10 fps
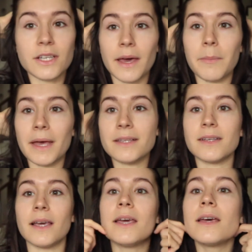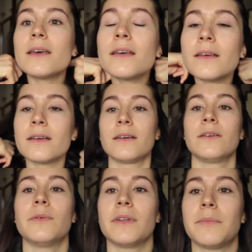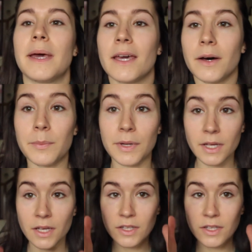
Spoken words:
to get messy with makeup.